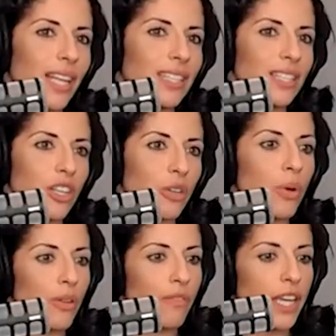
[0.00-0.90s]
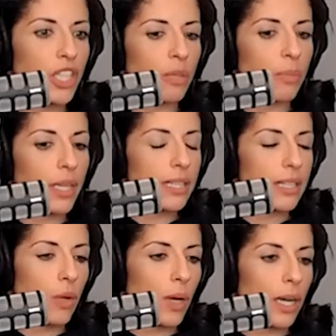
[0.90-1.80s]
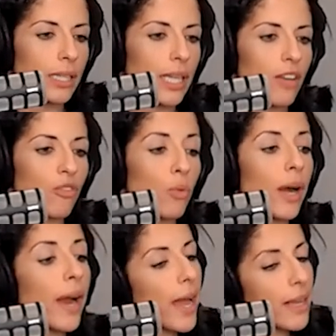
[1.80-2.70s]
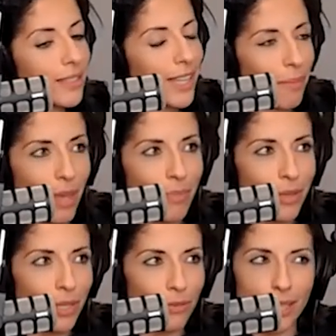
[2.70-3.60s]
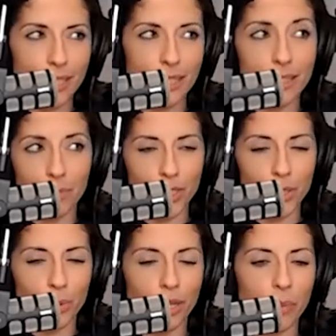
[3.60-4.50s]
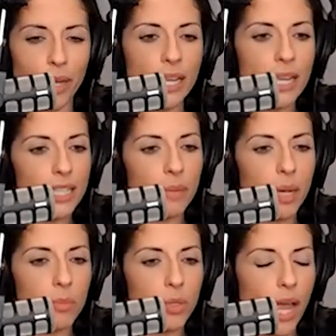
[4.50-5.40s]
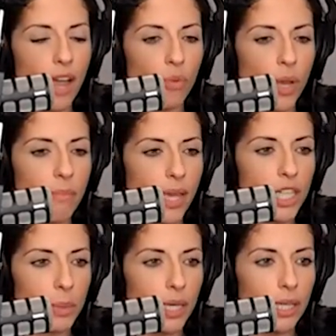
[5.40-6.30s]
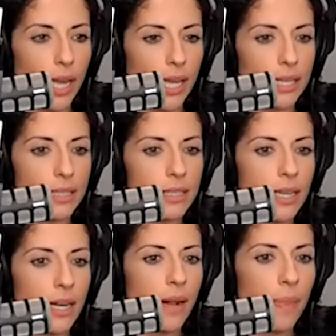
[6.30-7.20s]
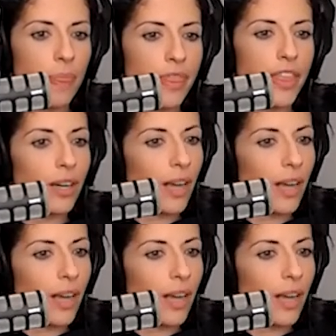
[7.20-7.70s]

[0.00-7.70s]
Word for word: that's their motivation because they want to live. Whereas, and then maybe you can relate to this. I'm not sure, but sometimes when I have weight management clients, they're